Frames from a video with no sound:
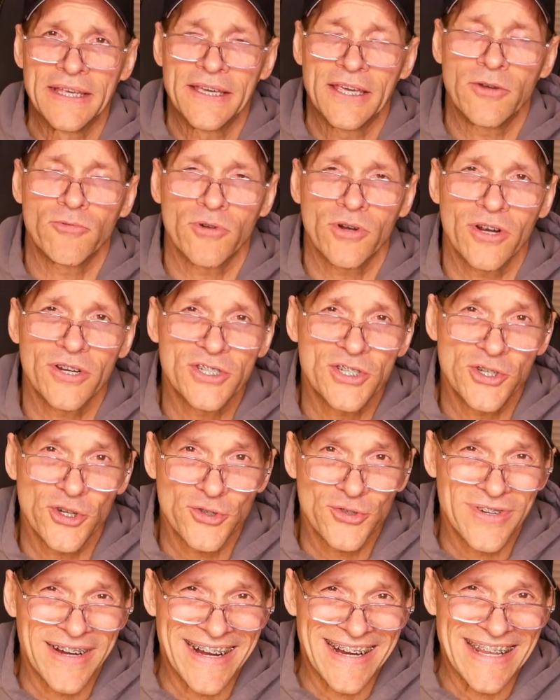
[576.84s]
in regards to your
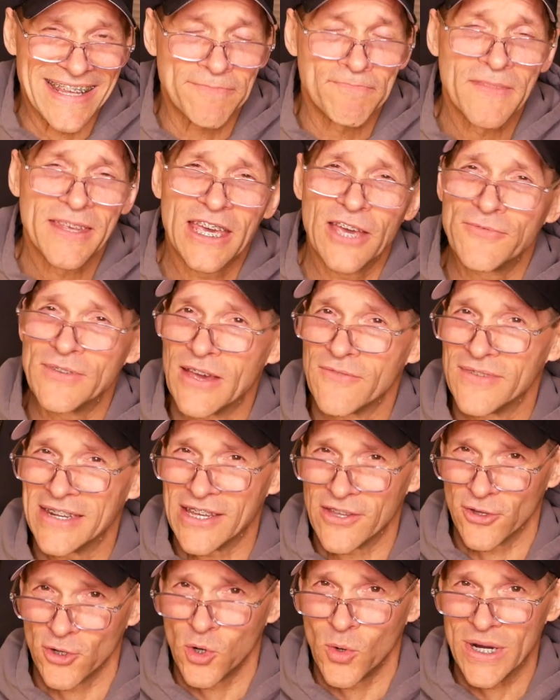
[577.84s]
training. If you have any
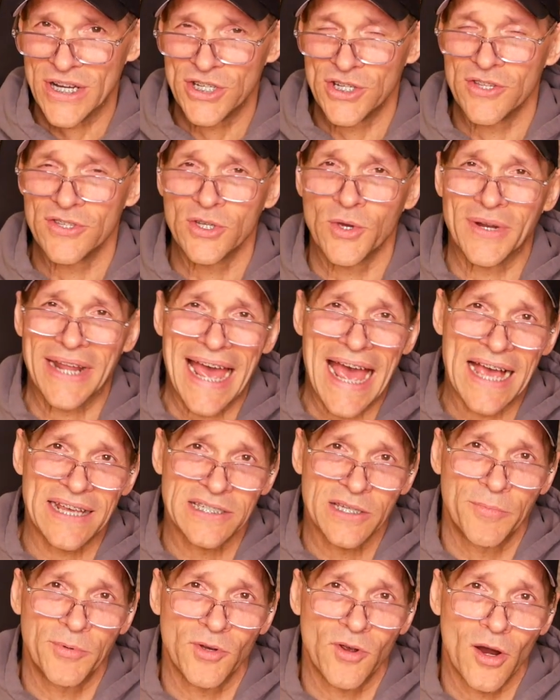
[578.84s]
other questions, go to
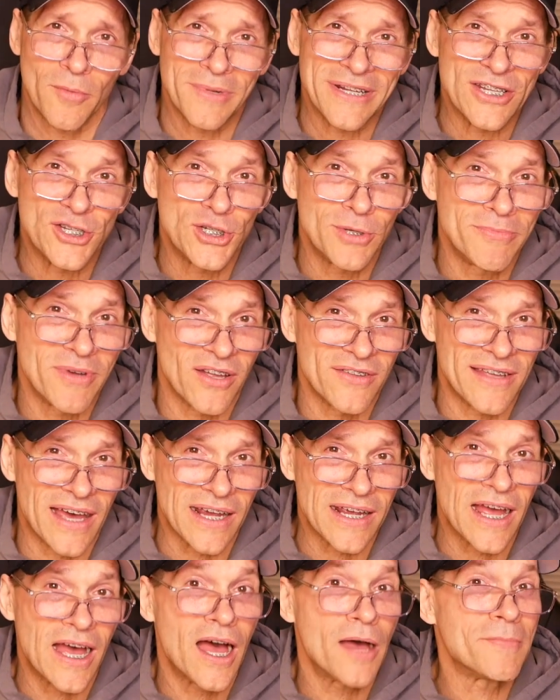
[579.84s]
askbillhartman at
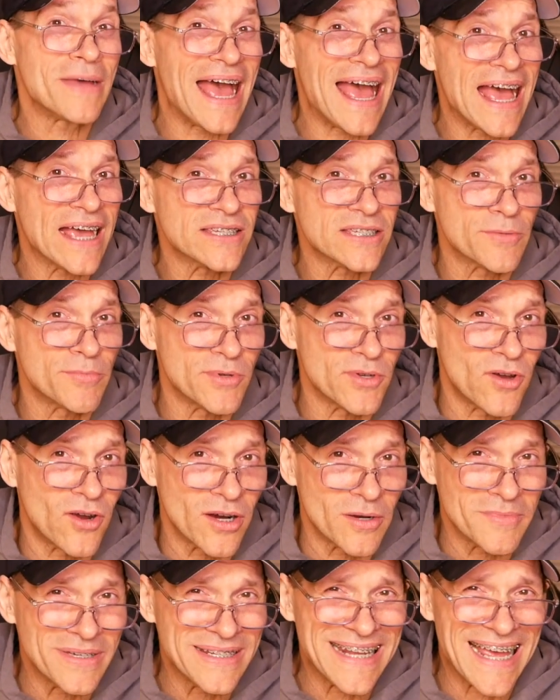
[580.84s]
gmail.com,
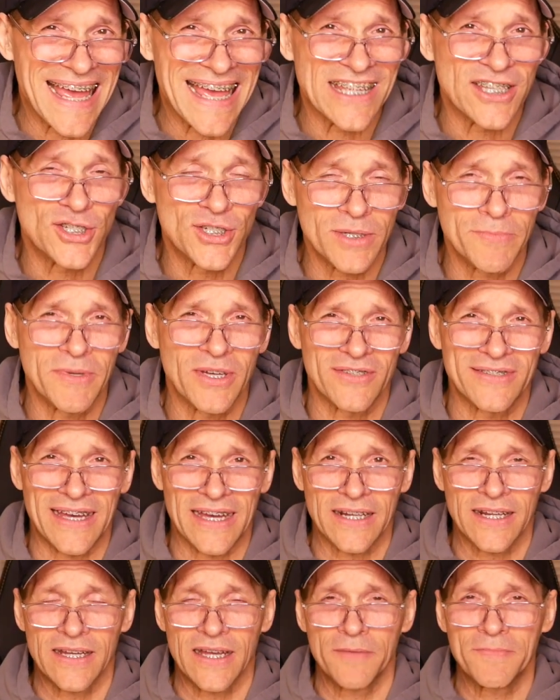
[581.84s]
askbillhartman at
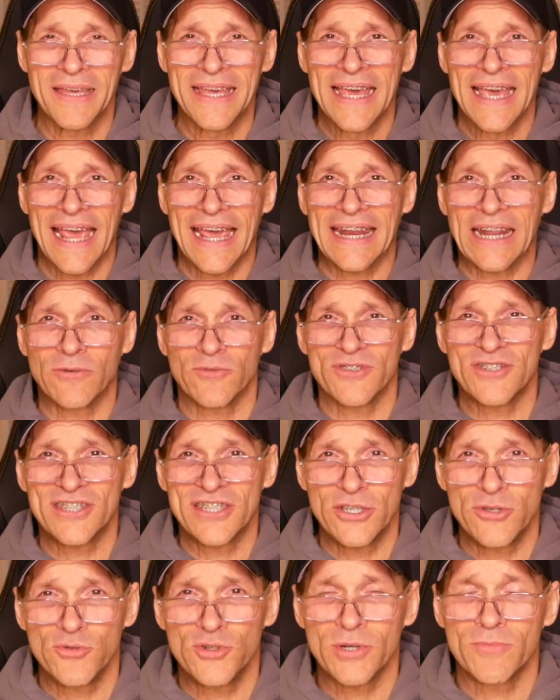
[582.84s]
gmail.com, and I will
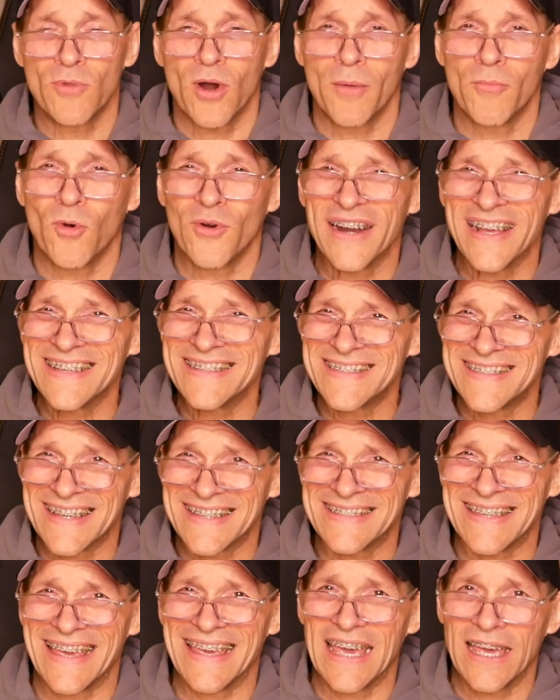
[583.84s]
see you tomorrow morning,
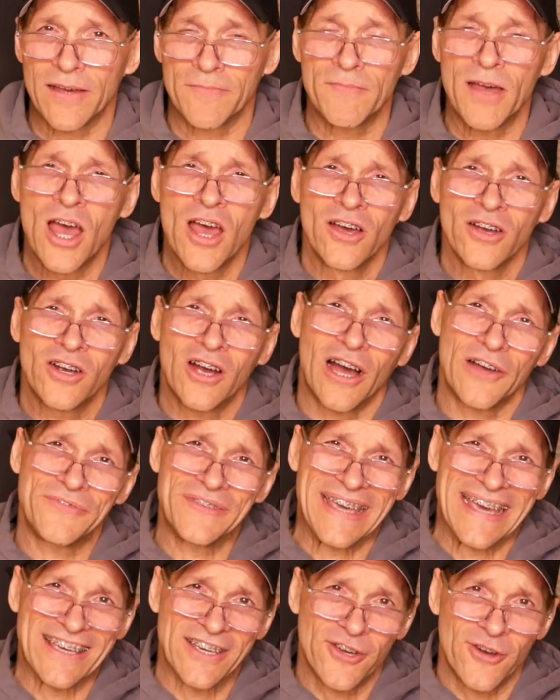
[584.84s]
6 a.m.,
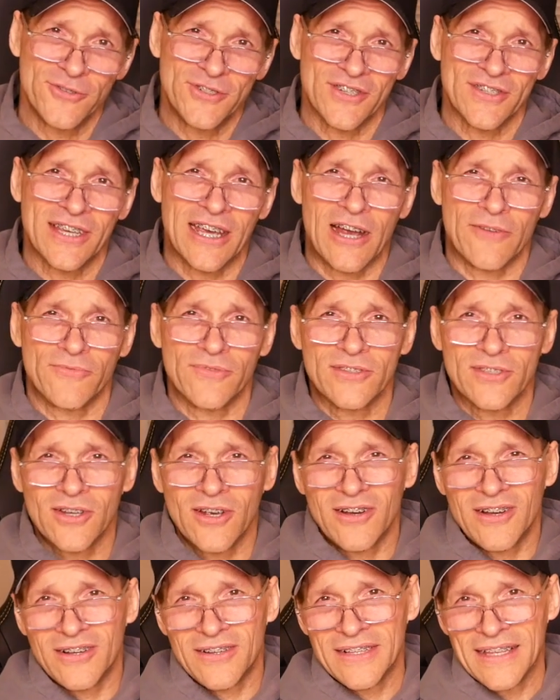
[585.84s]
coffee and coaches conference
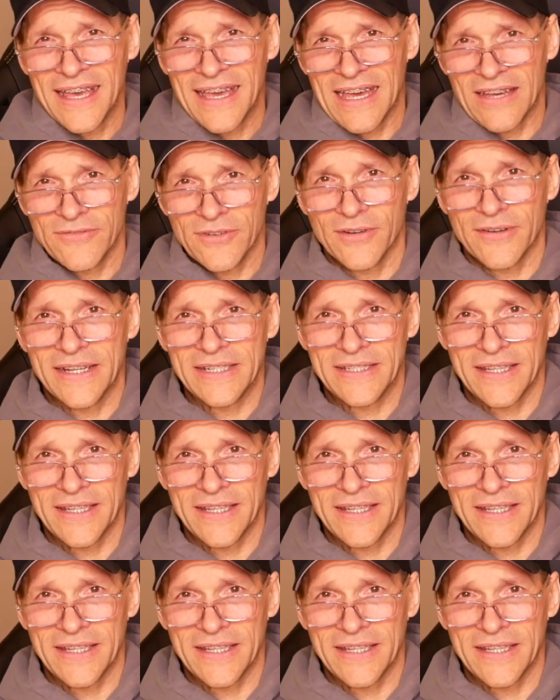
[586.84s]
call. Have a great